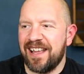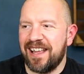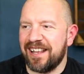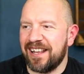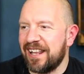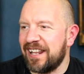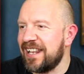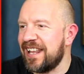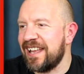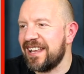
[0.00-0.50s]

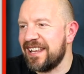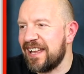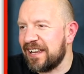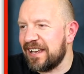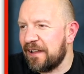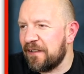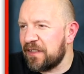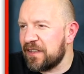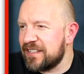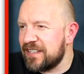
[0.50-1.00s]
Like, yeah, yeah,
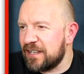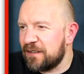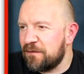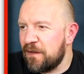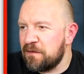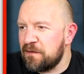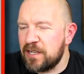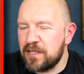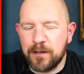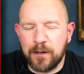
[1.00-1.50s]
I think it says
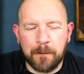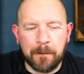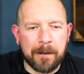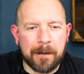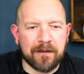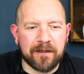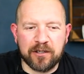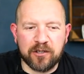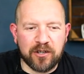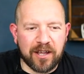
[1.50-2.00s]
fifty-two
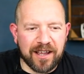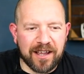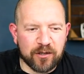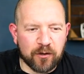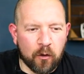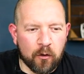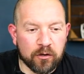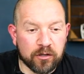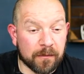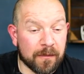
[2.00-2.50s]
people in the chat. That's
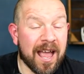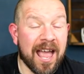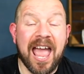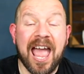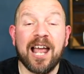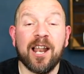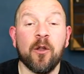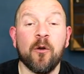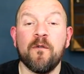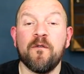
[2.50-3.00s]
awesome.
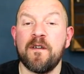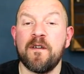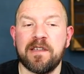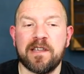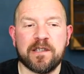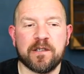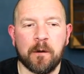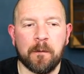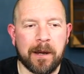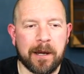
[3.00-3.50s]
Hello
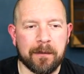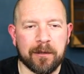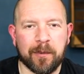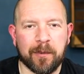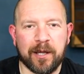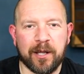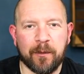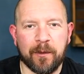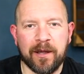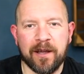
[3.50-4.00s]
fifty-two people,
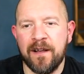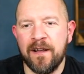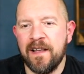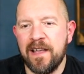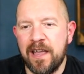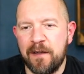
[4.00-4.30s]
by the way.